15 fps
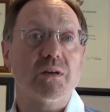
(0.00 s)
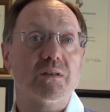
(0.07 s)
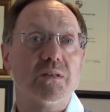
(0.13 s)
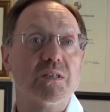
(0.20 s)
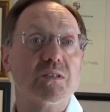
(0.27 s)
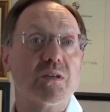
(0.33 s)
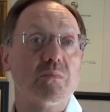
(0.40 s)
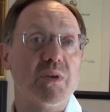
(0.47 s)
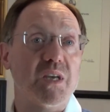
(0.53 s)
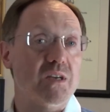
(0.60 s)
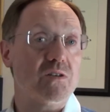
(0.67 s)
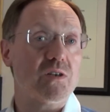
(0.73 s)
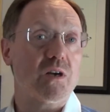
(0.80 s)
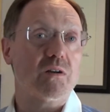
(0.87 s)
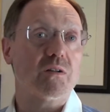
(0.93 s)
This can be
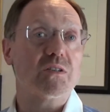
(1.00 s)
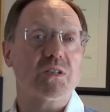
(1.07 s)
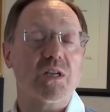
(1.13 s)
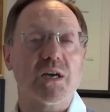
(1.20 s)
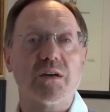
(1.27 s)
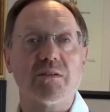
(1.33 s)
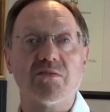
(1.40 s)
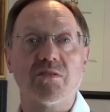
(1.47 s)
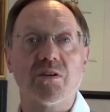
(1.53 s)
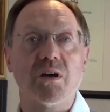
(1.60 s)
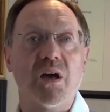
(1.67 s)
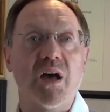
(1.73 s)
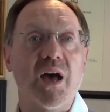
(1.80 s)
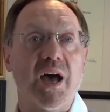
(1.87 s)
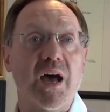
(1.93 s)
internal staff,
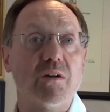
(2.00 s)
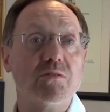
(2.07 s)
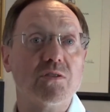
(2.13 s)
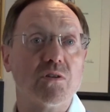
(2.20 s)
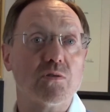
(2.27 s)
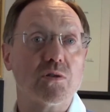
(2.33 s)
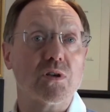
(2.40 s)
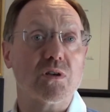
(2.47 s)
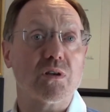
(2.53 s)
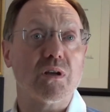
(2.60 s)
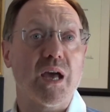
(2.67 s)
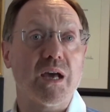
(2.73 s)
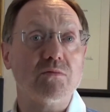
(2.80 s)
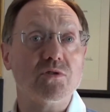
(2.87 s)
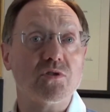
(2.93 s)

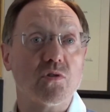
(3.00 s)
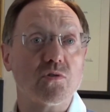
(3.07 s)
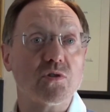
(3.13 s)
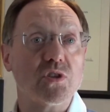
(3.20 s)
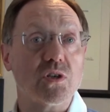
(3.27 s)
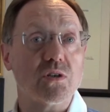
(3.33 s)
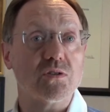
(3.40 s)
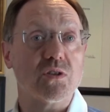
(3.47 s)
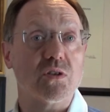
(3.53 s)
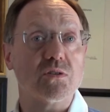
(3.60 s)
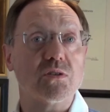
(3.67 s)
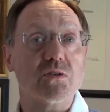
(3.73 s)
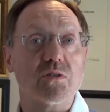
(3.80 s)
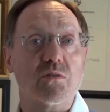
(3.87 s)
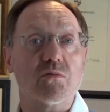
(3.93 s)
outsourced to
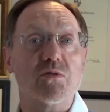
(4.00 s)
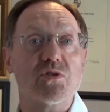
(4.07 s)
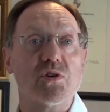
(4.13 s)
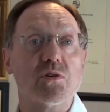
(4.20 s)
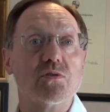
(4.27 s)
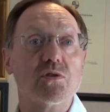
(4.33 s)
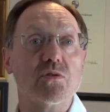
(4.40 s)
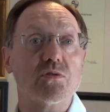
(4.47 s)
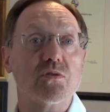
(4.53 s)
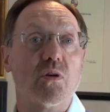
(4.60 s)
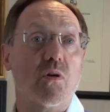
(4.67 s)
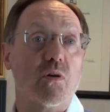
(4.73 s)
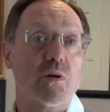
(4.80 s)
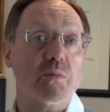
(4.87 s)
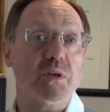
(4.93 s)
consultants or researchers,
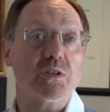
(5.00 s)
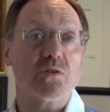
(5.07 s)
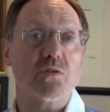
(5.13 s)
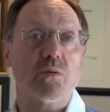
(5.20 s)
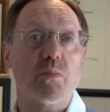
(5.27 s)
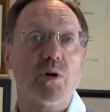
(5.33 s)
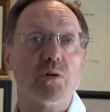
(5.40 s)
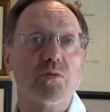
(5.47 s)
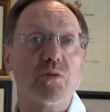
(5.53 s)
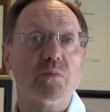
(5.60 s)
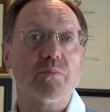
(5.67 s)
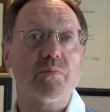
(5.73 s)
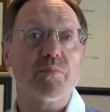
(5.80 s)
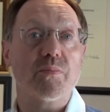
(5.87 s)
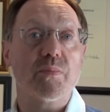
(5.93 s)
or a mixture of both.
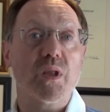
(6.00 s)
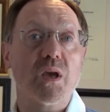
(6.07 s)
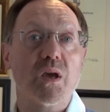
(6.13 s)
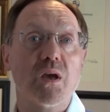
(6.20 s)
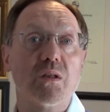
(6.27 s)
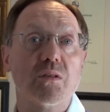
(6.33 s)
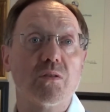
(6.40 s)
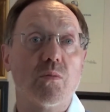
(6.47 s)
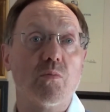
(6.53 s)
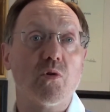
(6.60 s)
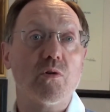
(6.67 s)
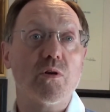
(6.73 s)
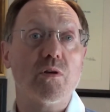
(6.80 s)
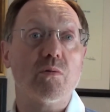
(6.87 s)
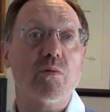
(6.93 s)
The
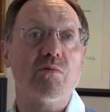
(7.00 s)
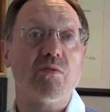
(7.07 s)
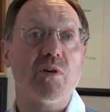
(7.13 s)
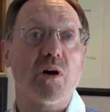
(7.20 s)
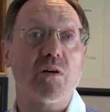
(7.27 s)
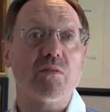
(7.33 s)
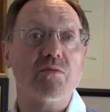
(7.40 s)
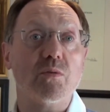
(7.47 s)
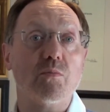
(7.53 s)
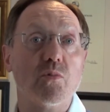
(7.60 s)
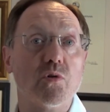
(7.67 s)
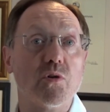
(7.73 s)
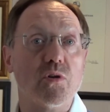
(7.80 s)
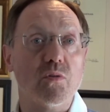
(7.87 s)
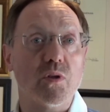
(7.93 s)
more you're involved, the
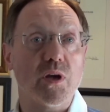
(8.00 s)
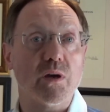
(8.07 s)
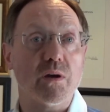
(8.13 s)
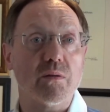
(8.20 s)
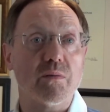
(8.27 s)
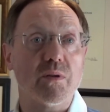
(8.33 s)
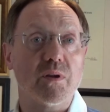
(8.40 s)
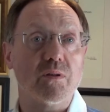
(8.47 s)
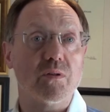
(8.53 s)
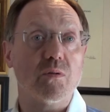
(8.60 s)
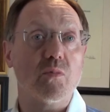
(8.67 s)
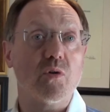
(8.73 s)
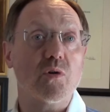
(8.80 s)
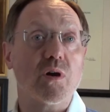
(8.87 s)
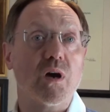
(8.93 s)
more you learn. The
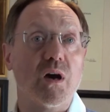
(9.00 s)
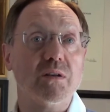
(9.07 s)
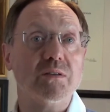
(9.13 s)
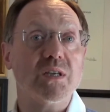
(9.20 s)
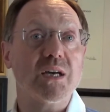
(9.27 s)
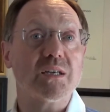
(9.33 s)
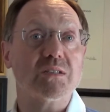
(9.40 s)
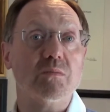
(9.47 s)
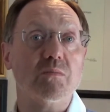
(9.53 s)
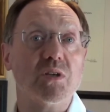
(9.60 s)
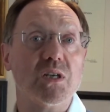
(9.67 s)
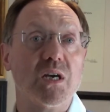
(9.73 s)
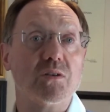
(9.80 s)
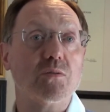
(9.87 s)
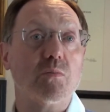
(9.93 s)
more contacts and
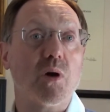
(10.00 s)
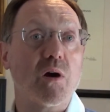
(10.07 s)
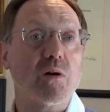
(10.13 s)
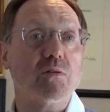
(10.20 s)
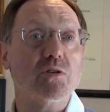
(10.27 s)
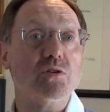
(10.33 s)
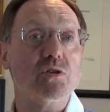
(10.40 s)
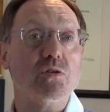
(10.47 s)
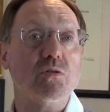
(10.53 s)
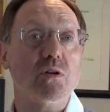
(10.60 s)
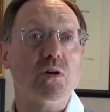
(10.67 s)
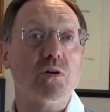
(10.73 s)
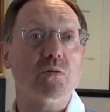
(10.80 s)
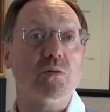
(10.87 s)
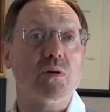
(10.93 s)
potential partners you
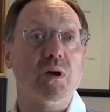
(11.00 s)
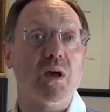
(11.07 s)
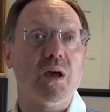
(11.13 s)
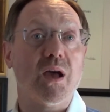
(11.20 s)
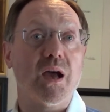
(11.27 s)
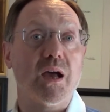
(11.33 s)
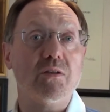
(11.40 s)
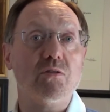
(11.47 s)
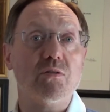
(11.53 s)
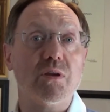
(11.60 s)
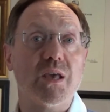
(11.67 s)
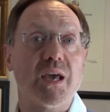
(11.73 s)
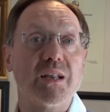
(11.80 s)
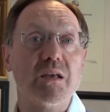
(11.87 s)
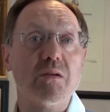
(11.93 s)
know, and you can
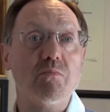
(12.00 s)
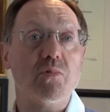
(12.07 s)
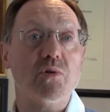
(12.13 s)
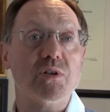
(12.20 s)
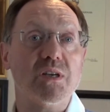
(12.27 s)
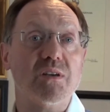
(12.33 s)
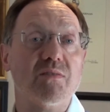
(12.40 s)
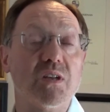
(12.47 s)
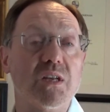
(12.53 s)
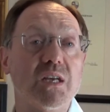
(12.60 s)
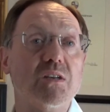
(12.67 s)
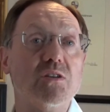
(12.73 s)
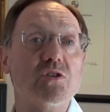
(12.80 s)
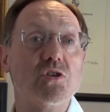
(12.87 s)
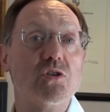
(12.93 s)
get input even
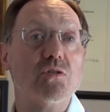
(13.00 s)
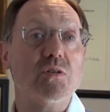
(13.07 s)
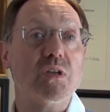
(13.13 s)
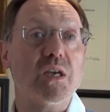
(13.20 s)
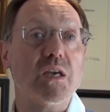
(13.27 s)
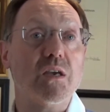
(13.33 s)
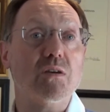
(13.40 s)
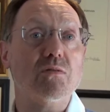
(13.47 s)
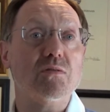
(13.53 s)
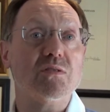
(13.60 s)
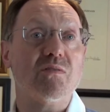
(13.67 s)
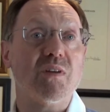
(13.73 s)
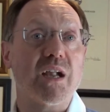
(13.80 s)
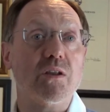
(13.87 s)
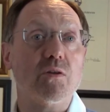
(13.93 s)
into the E U's
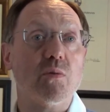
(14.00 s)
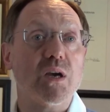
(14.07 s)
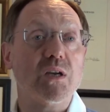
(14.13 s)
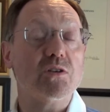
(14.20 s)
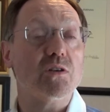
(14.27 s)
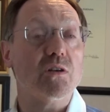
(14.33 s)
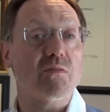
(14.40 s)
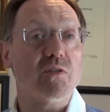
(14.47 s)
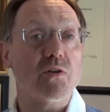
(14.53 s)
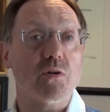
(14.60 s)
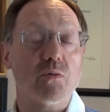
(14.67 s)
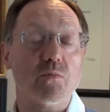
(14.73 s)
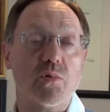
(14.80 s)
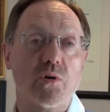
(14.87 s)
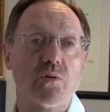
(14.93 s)
evaluation of their
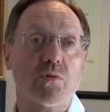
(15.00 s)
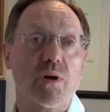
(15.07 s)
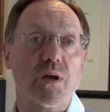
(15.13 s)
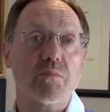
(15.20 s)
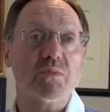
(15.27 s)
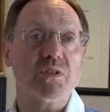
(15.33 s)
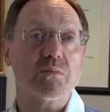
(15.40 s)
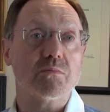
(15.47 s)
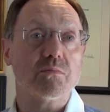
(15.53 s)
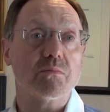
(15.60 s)
own programmes.